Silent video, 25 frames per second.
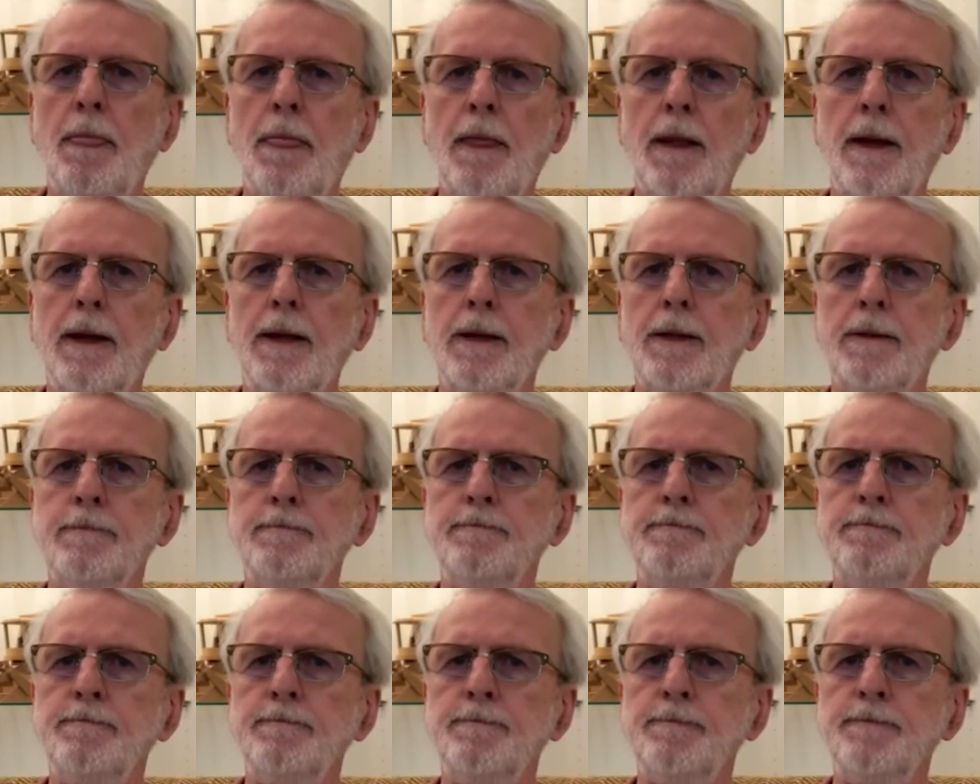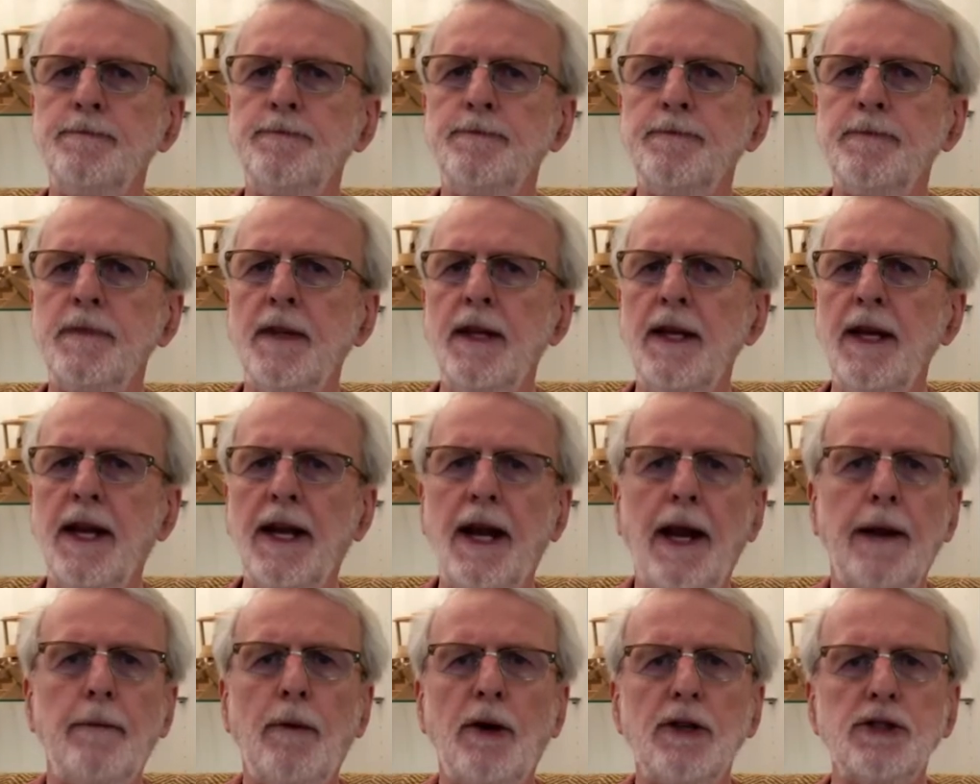And
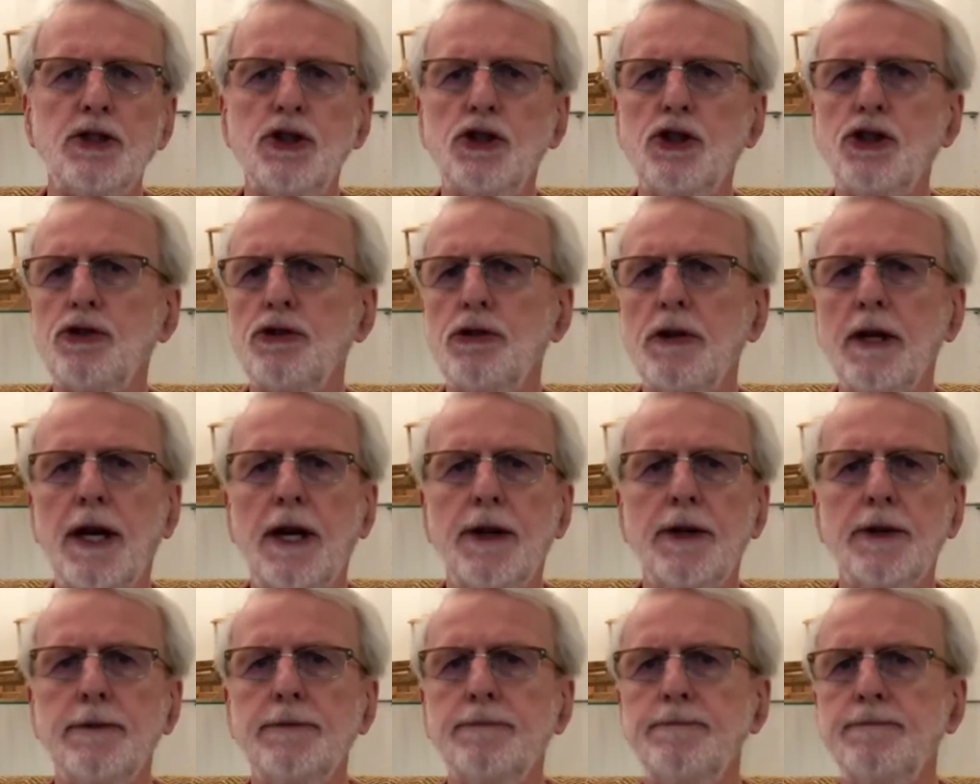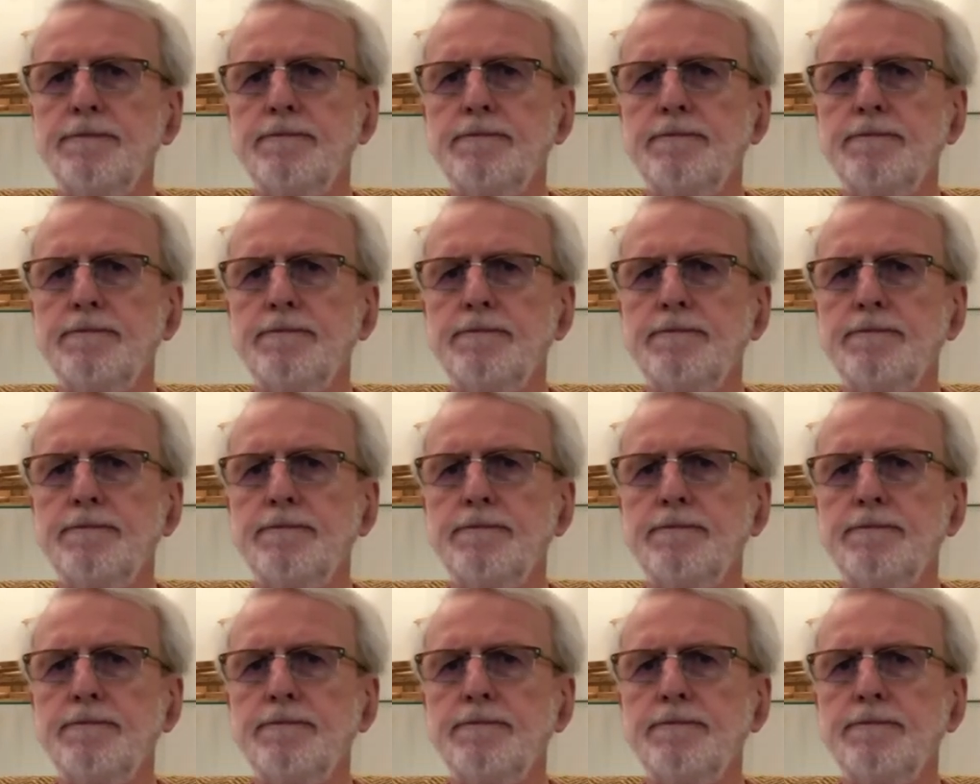I wasn't sure how to